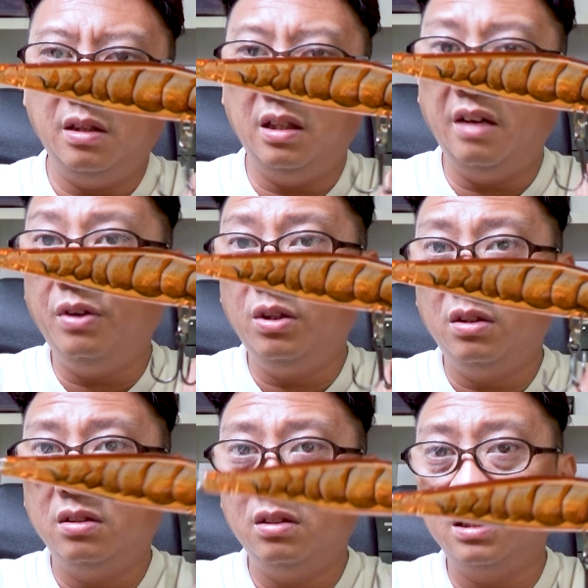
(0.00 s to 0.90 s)
level
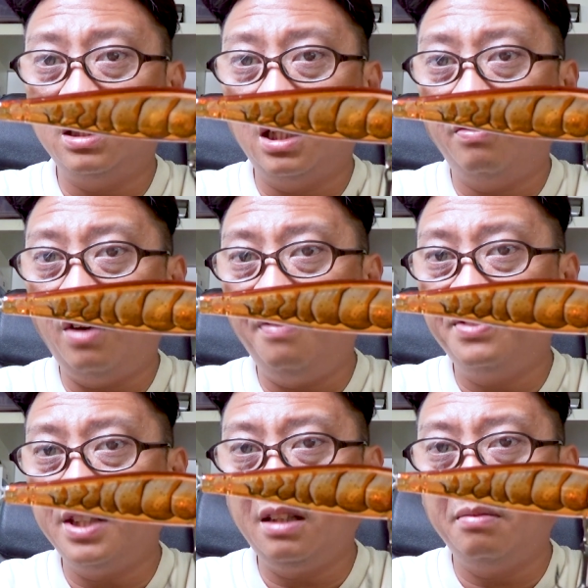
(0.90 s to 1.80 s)
instead of
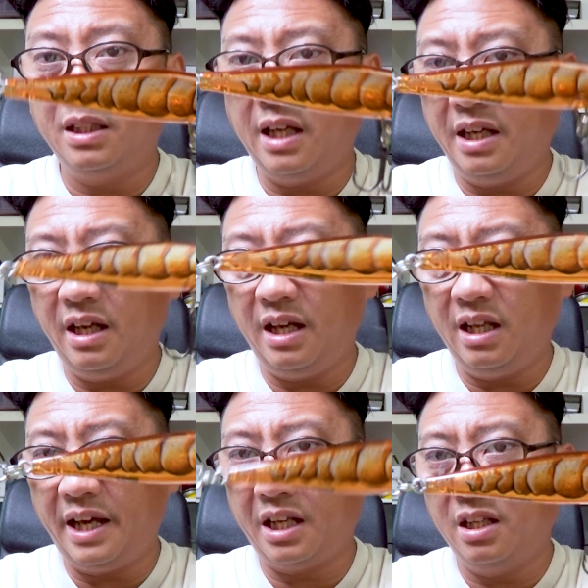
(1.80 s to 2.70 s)
offset, but I
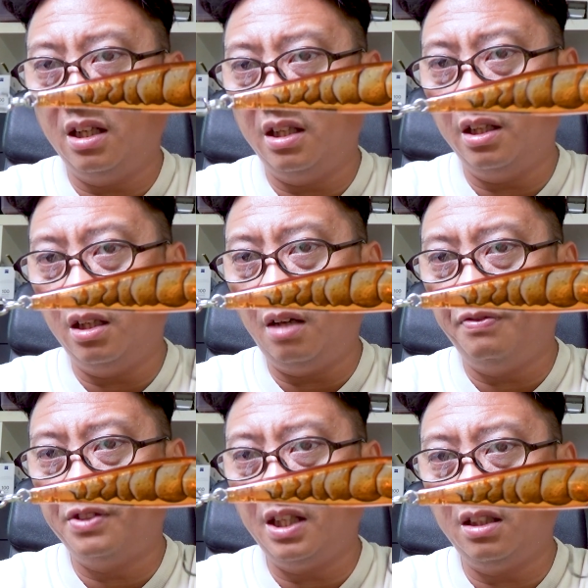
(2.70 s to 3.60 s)
like the
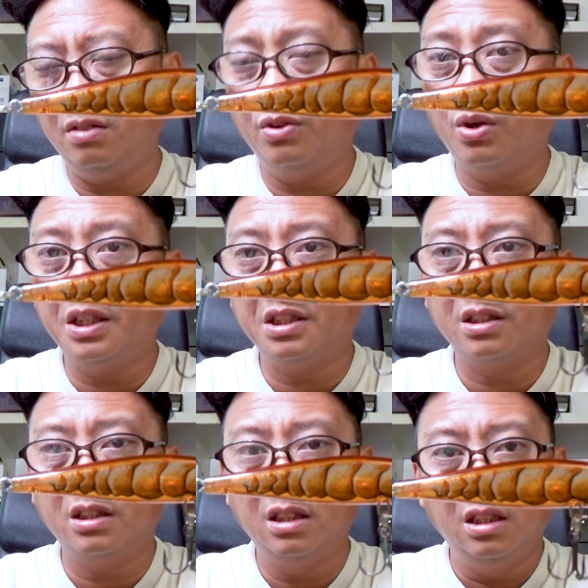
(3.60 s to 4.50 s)
offset, of course,
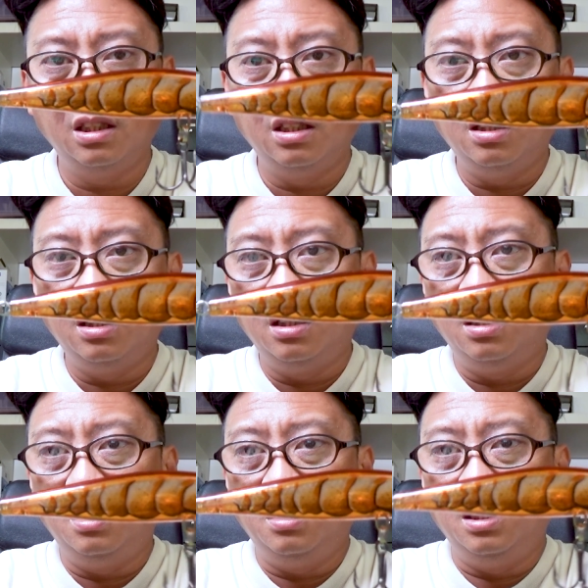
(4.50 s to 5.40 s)

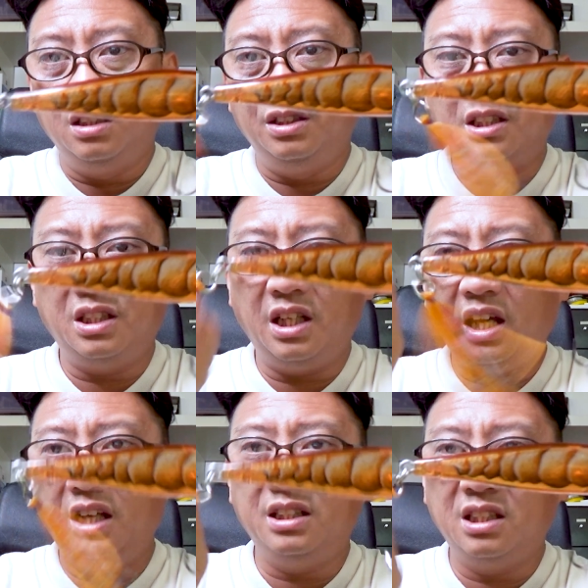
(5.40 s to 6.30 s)
just in
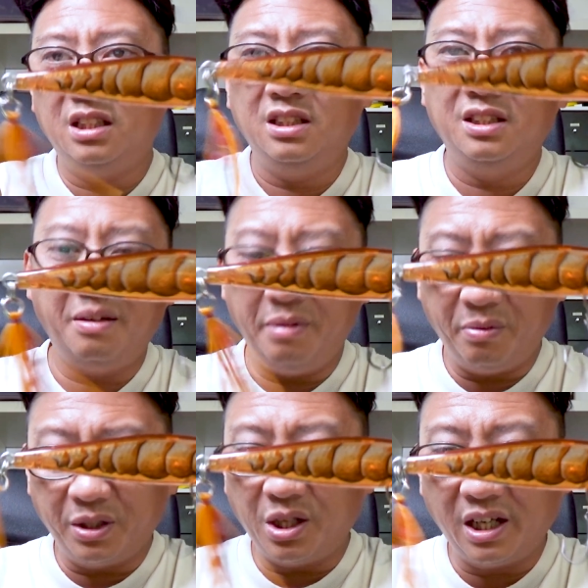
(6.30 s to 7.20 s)
case. I mean,
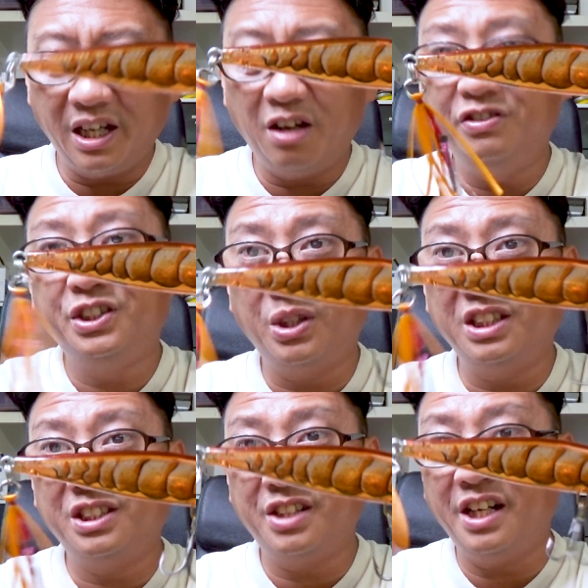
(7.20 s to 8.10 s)
we're talking of short
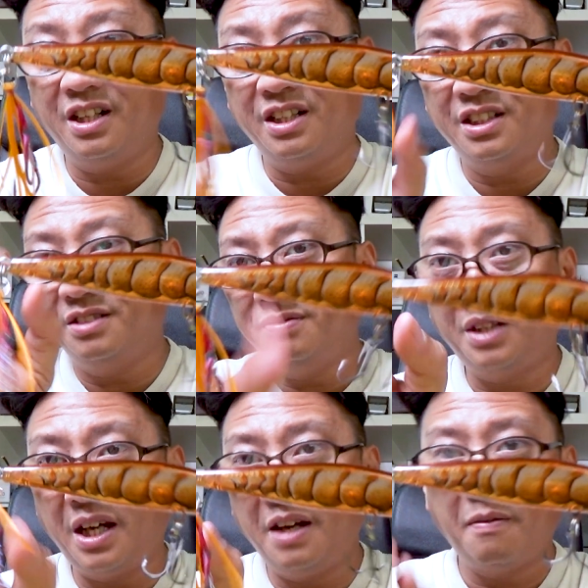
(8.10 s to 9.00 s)
strikers.
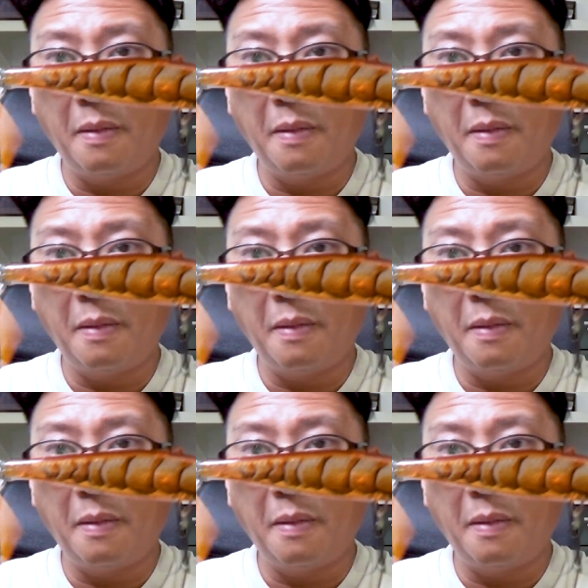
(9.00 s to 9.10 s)
Okay,